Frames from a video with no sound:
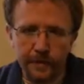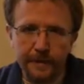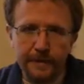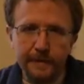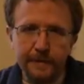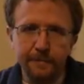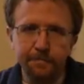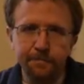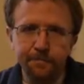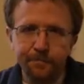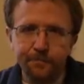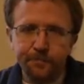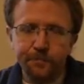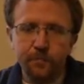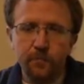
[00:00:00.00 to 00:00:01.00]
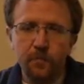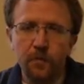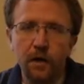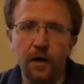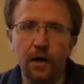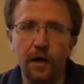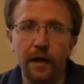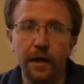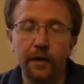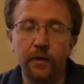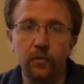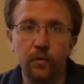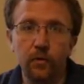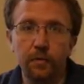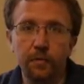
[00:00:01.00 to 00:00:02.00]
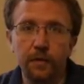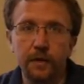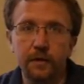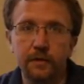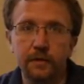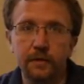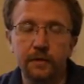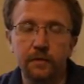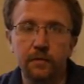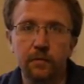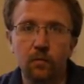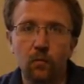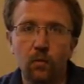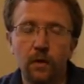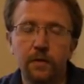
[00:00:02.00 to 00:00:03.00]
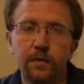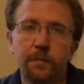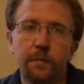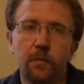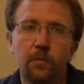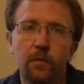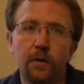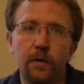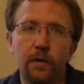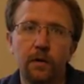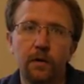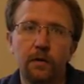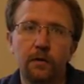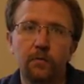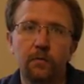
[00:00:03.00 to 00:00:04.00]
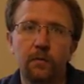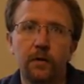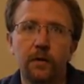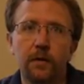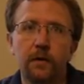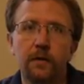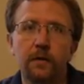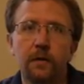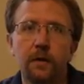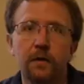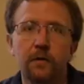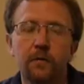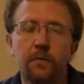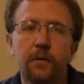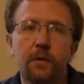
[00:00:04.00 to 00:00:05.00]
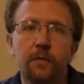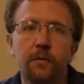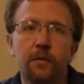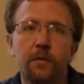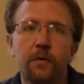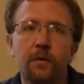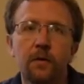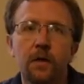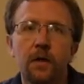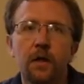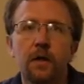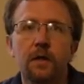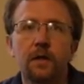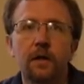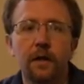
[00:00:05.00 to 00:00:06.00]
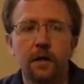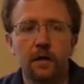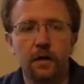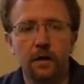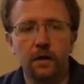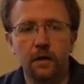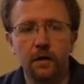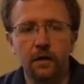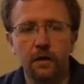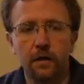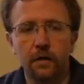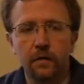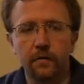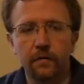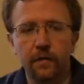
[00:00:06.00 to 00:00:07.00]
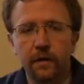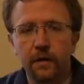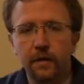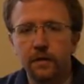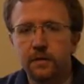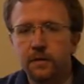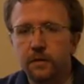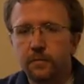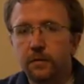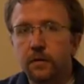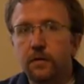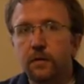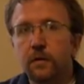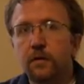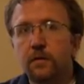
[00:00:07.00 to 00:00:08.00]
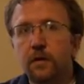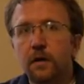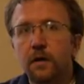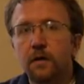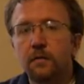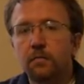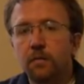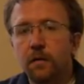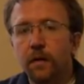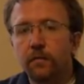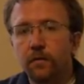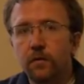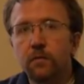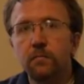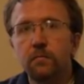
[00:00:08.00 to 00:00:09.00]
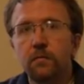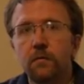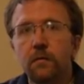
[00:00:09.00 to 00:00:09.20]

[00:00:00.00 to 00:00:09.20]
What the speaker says: a group lesson once per week with other people that are of a similar level